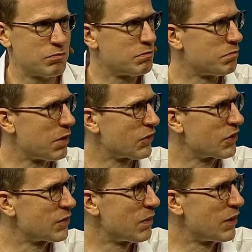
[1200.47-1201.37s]

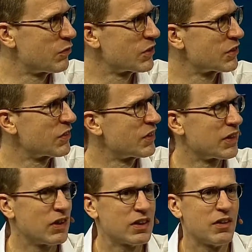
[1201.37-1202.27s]
positive beneficial good. thing,
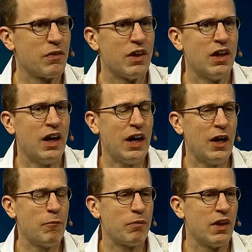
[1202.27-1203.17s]
right?
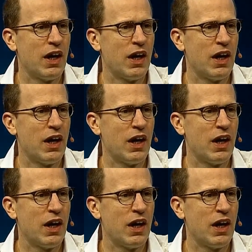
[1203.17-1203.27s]
Um,